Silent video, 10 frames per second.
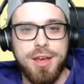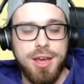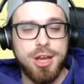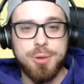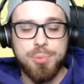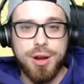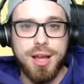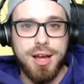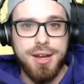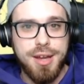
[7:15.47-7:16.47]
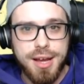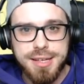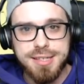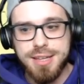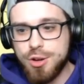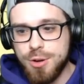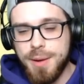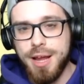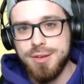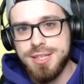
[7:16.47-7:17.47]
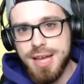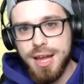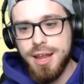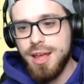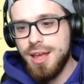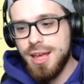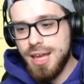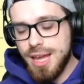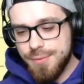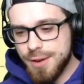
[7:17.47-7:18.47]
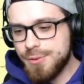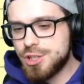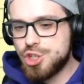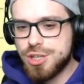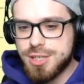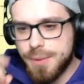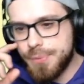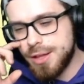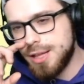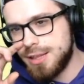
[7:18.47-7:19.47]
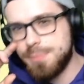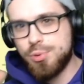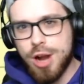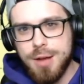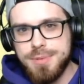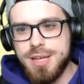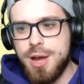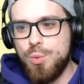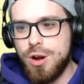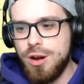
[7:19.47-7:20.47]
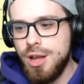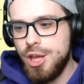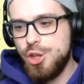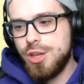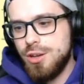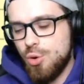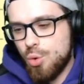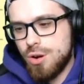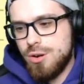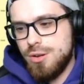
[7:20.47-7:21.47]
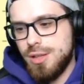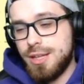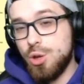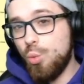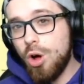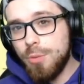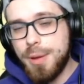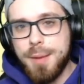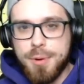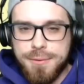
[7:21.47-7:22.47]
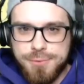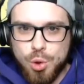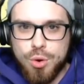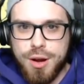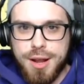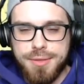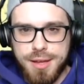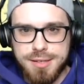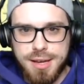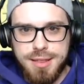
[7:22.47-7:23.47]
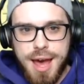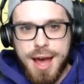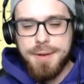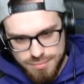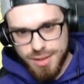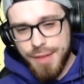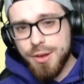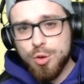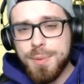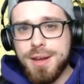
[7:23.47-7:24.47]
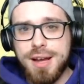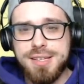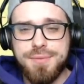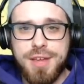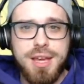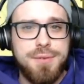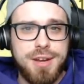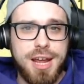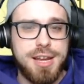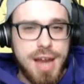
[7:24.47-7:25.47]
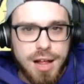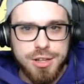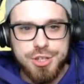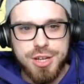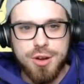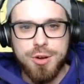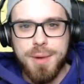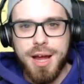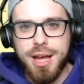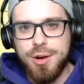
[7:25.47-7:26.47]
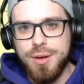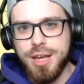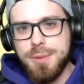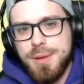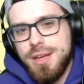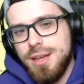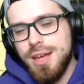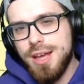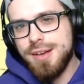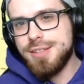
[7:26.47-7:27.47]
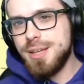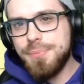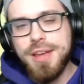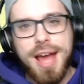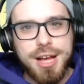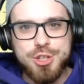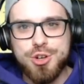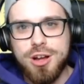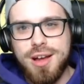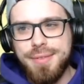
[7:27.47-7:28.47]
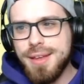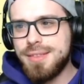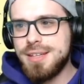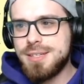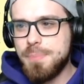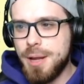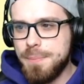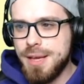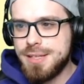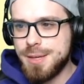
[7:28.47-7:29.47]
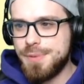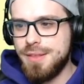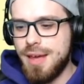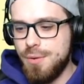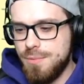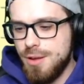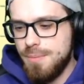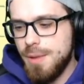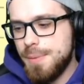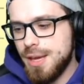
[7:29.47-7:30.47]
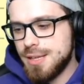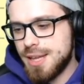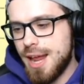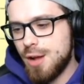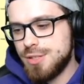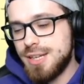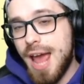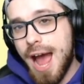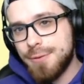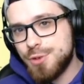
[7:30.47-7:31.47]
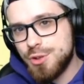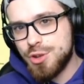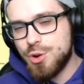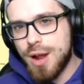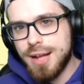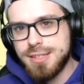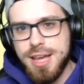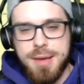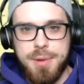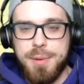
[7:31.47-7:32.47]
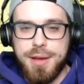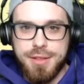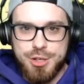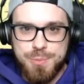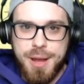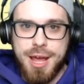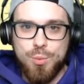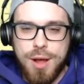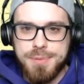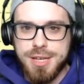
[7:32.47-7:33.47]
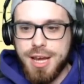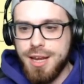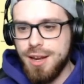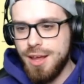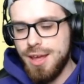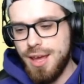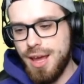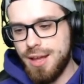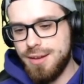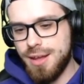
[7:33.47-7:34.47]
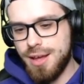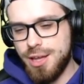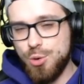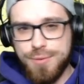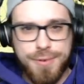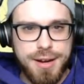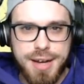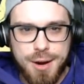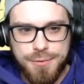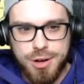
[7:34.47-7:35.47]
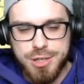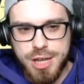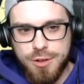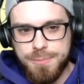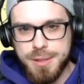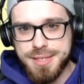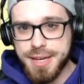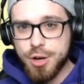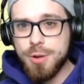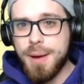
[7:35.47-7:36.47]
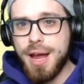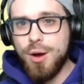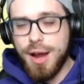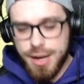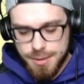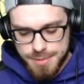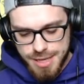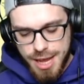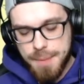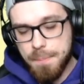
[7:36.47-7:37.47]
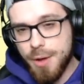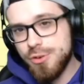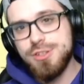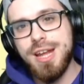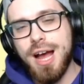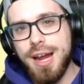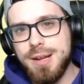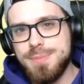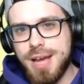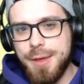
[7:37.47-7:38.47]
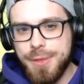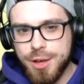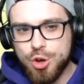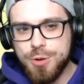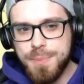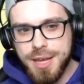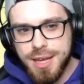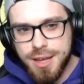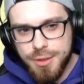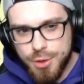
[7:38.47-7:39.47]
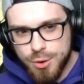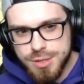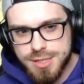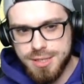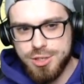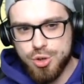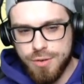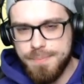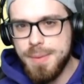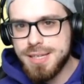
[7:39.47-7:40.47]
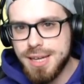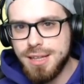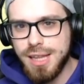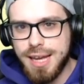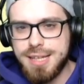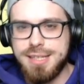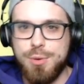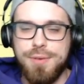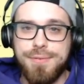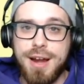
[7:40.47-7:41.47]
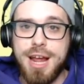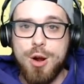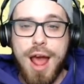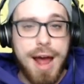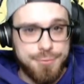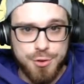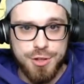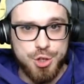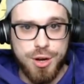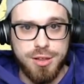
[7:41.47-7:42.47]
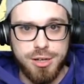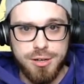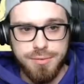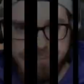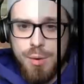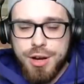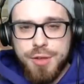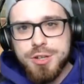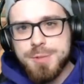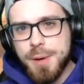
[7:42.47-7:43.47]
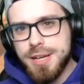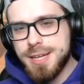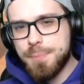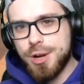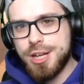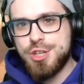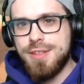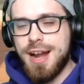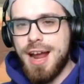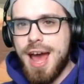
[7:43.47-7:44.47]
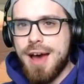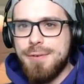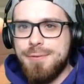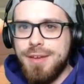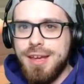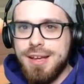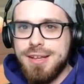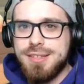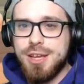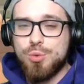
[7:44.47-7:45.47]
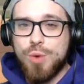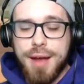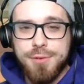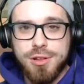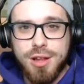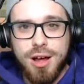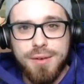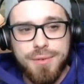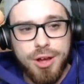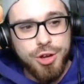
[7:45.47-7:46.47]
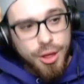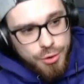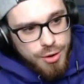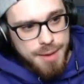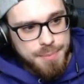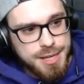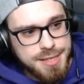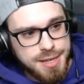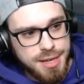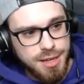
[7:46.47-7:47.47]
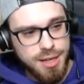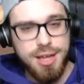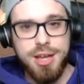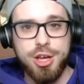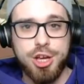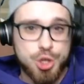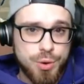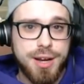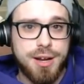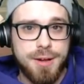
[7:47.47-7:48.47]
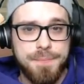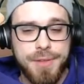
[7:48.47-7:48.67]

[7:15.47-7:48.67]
It could bring a nice Cinco de Mayo set, even if it's just something like the prom set where you can order like the wallpaper, flooring, things like that. I think it would be nice if they even acknowledge Cinco de Mayo. It could be something extra. I think this might be something that maybe is announced after the Direct, maybe on the Japan website, and you would find it out for yourself. But Cinco de Mayo items, Mother's Day items, I think could be those sort of missing links that we find out after the trailer. Now, another spicy prediction that I have is the arrival of another NPC, Katrina.